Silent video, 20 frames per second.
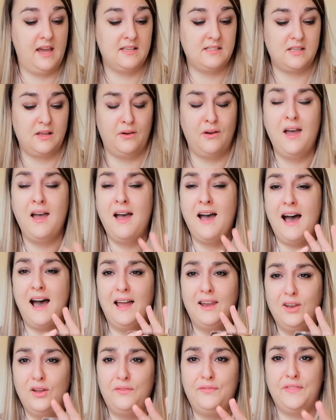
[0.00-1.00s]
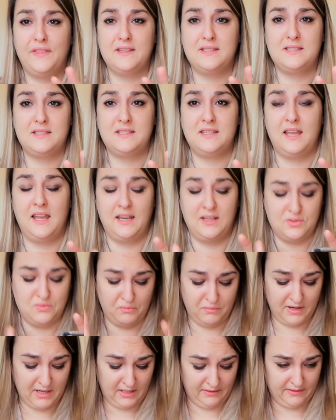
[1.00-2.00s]
So I love this, and it's
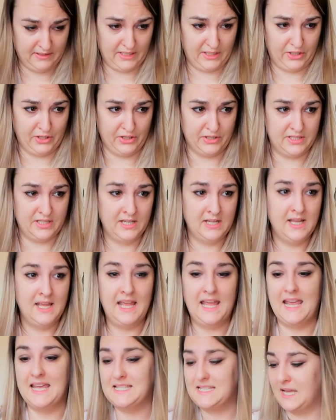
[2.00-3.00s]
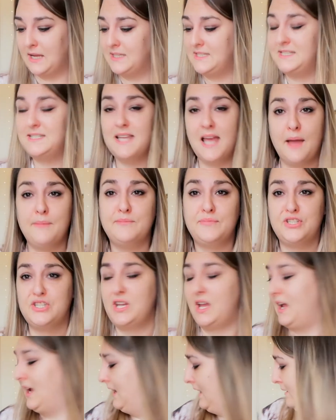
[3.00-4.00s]
really, really good. It's a damn
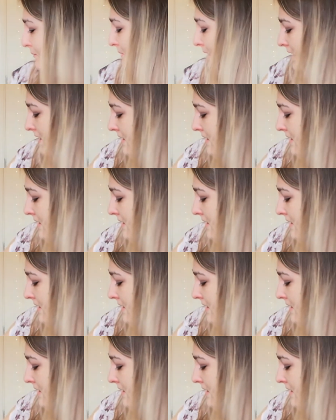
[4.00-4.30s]
shame